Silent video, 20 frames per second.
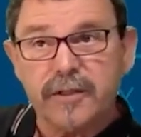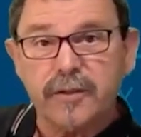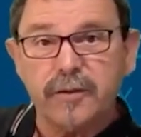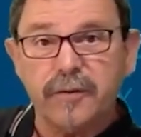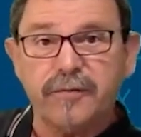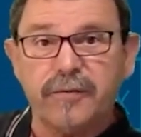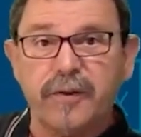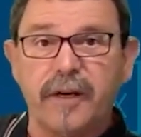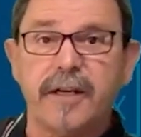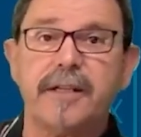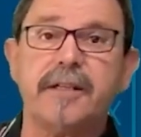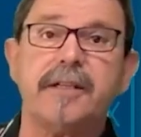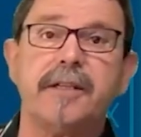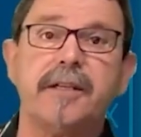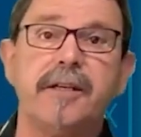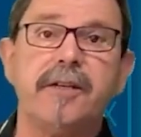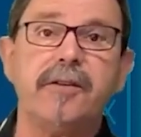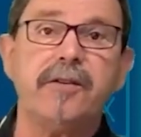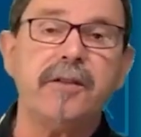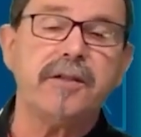you find
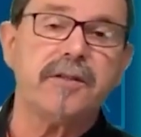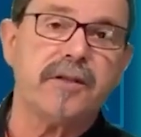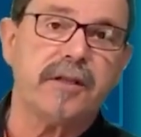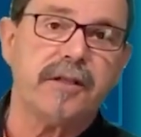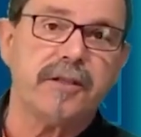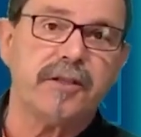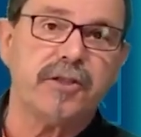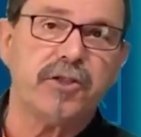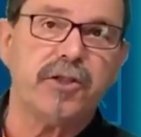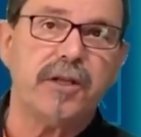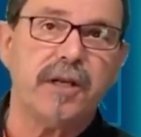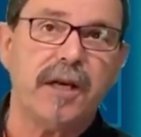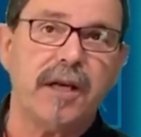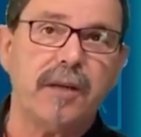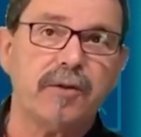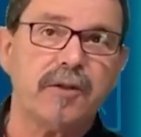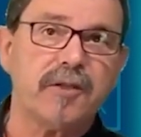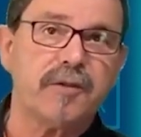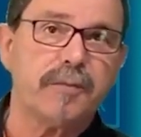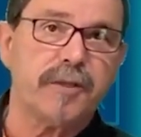in this energy
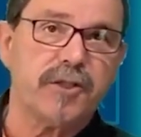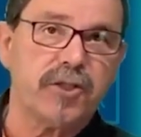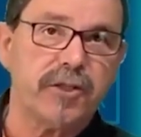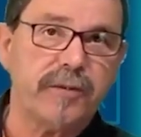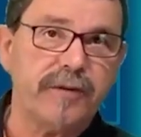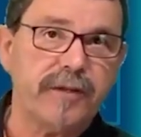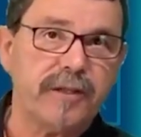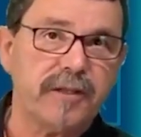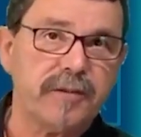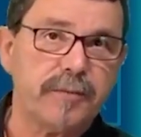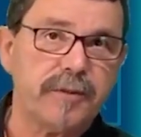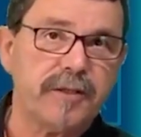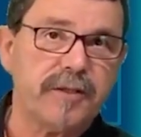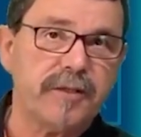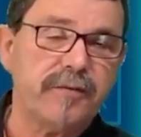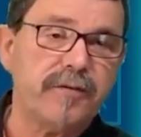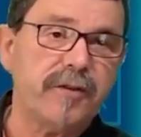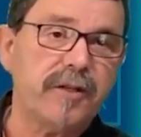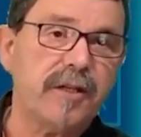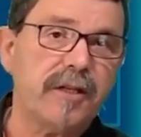label,
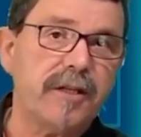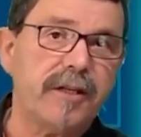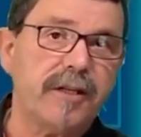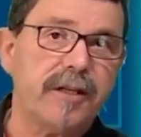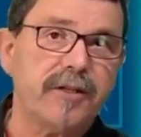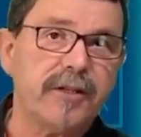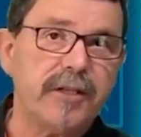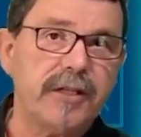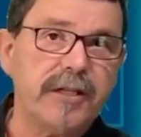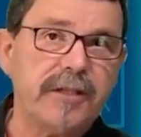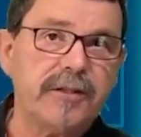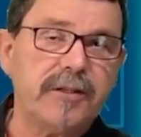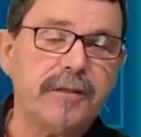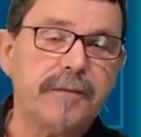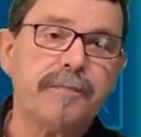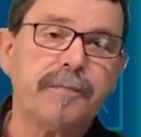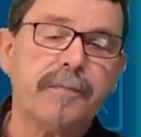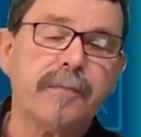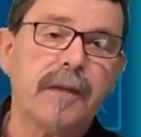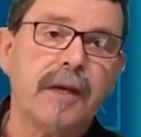specifically in LEED
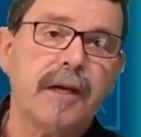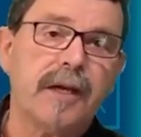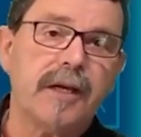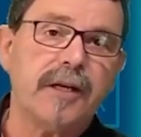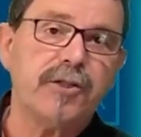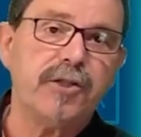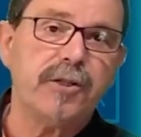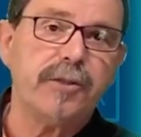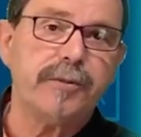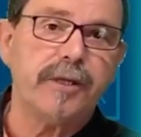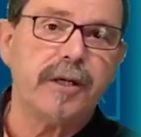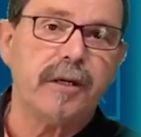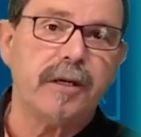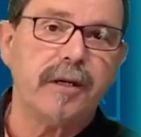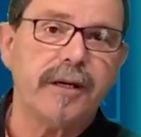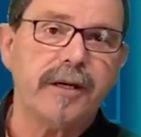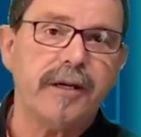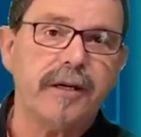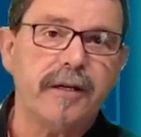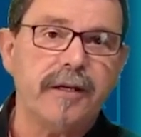and
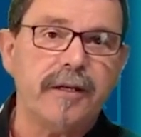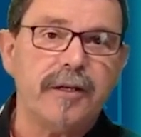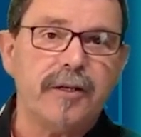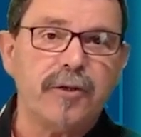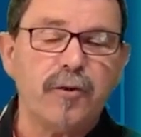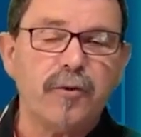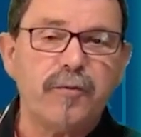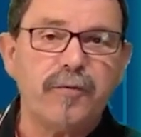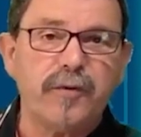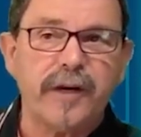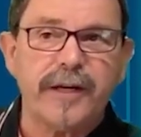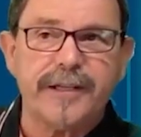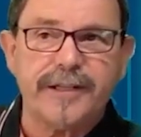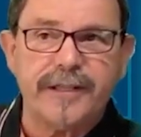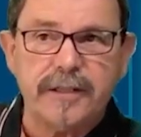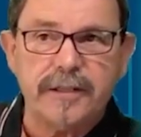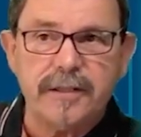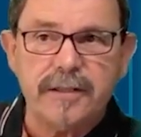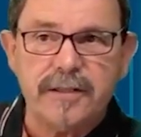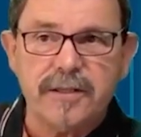GBI, you find
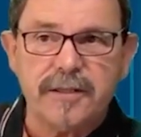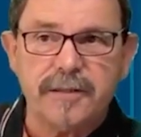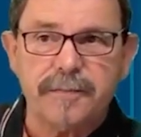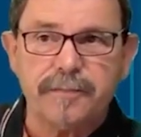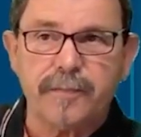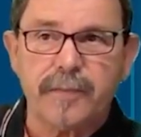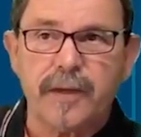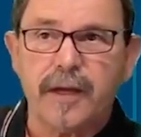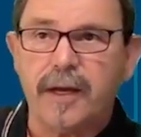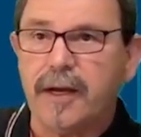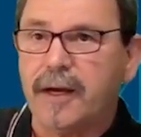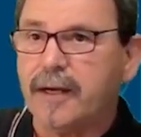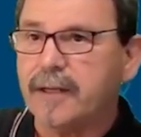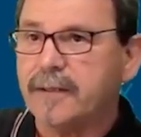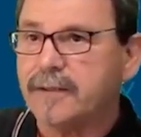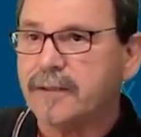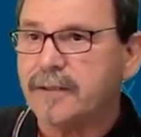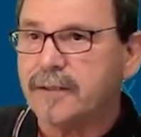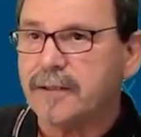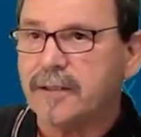hints
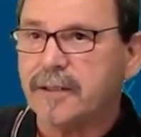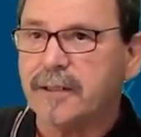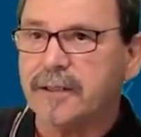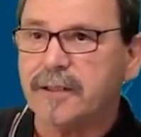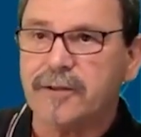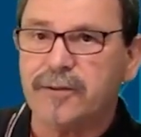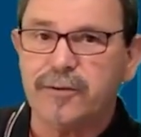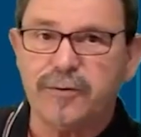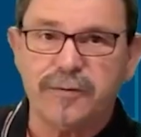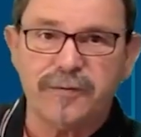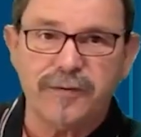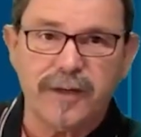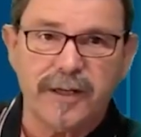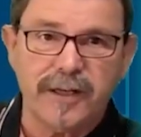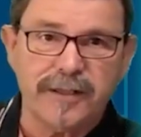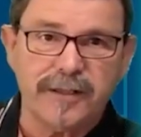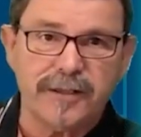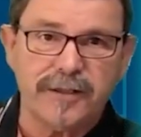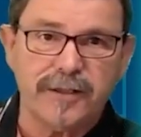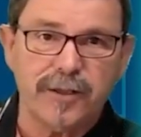and you
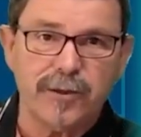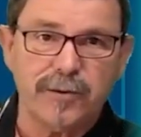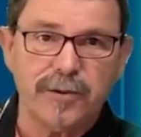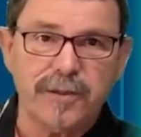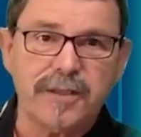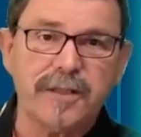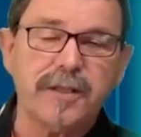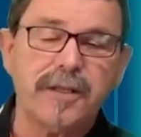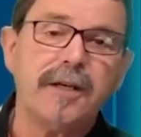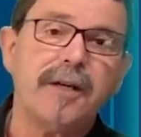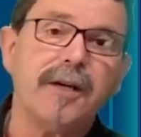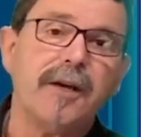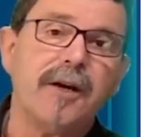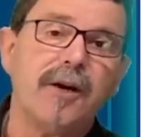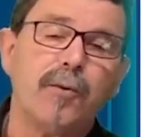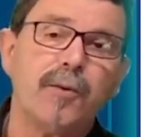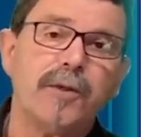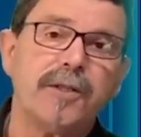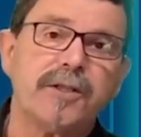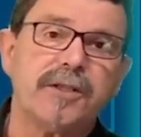find notes
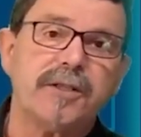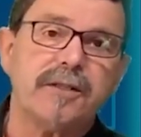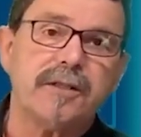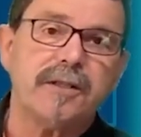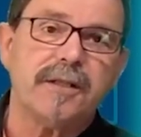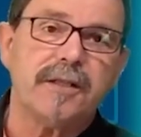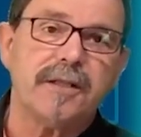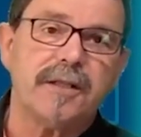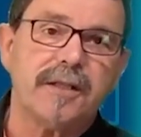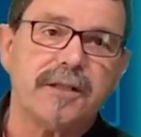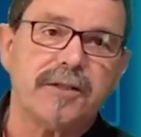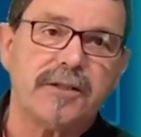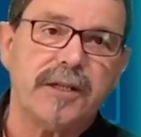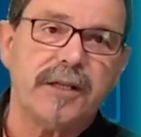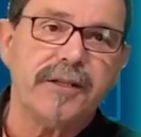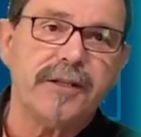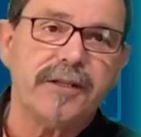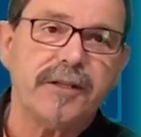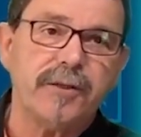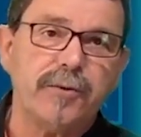which are
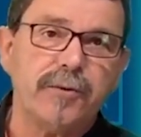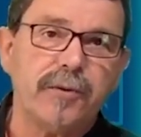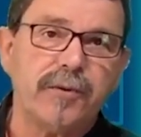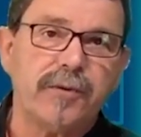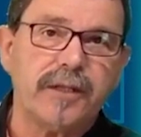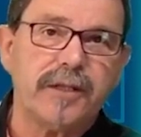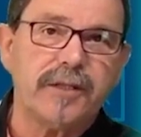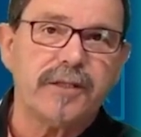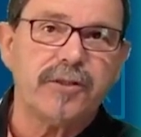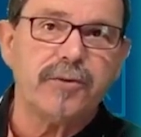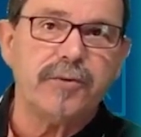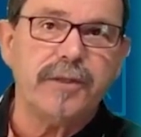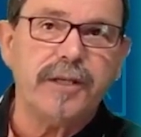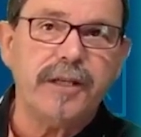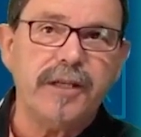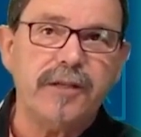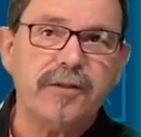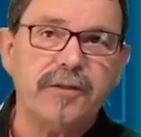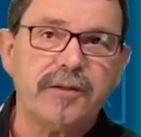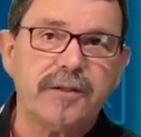telling you that you
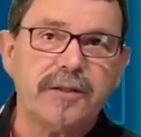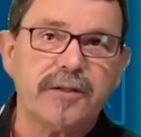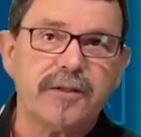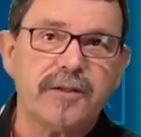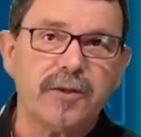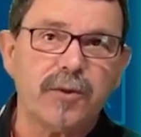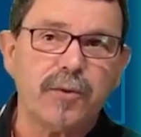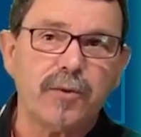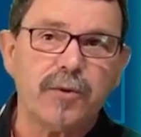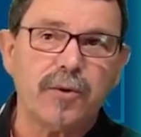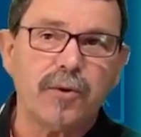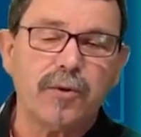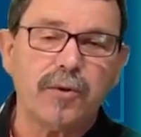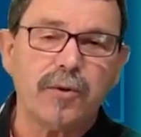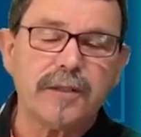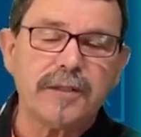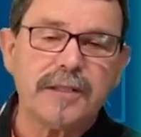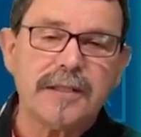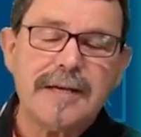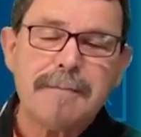need
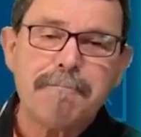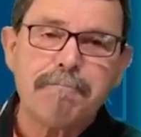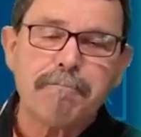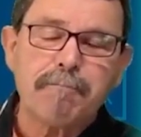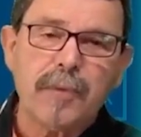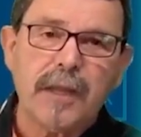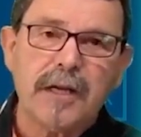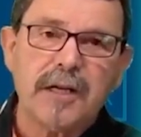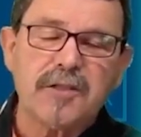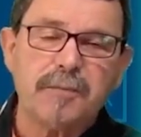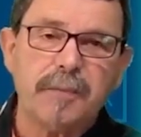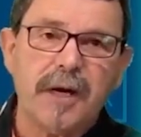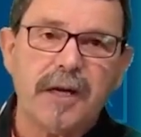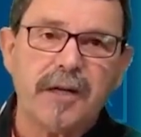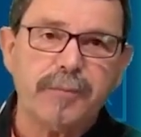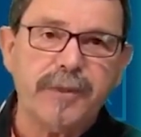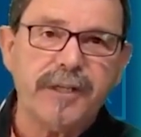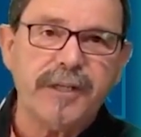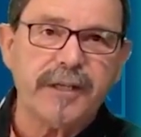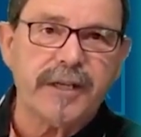so-called
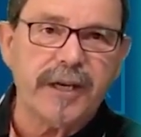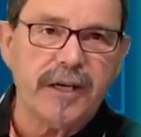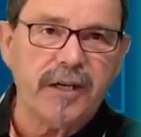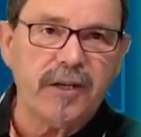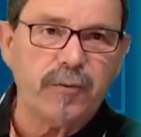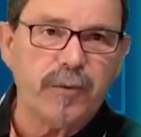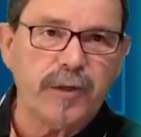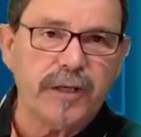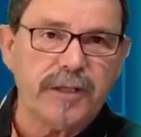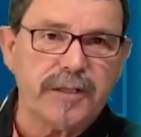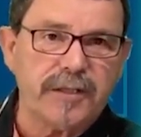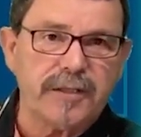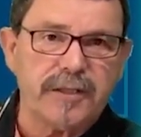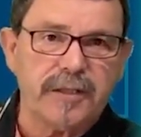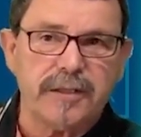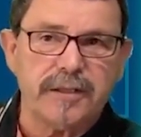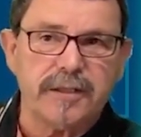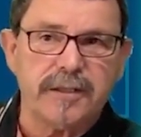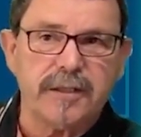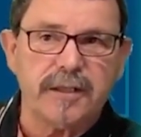smart meter gateways
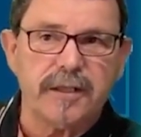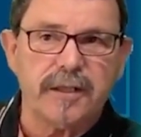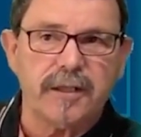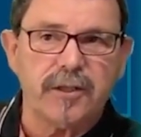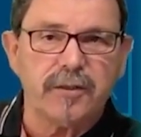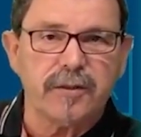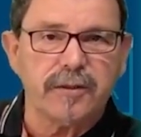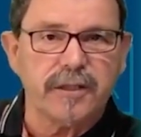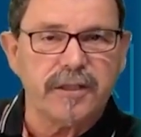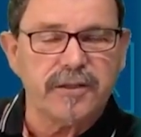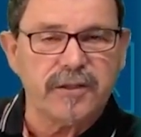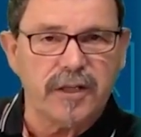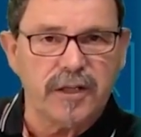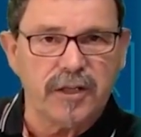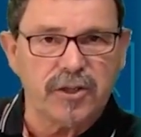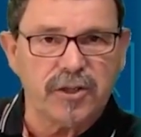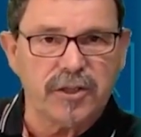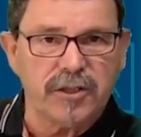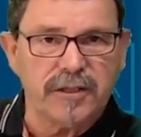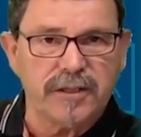and
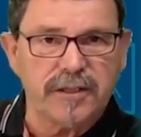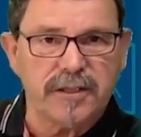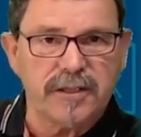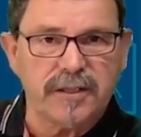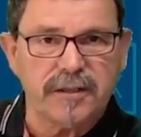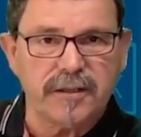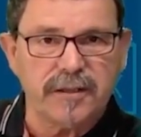intelligent